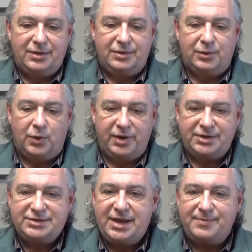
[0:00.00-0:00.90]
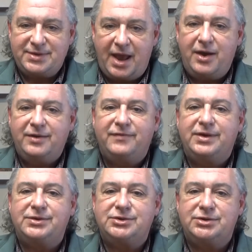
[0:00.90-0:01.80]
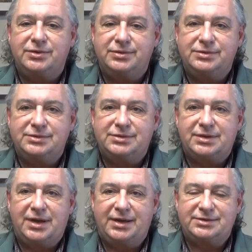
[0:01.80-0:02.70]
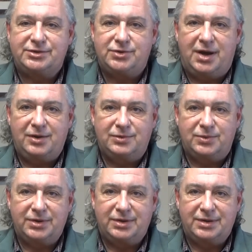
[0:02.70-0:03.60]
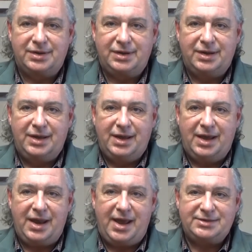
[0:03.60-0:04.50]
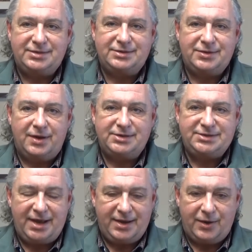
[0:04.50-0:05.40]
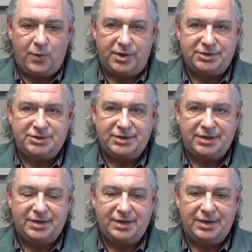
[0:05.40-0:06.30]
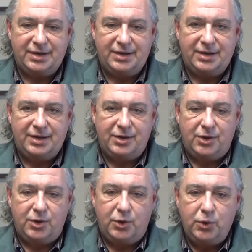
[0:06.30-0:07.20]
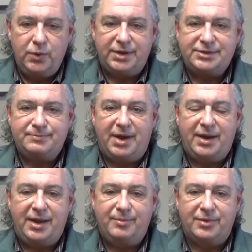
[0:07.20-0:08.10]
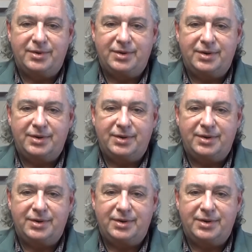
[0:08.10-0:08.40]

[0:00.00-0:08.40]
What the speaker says: The lawyer steps out of his shoes as a trial lawyer and asks us a second question. Who is my neighbor?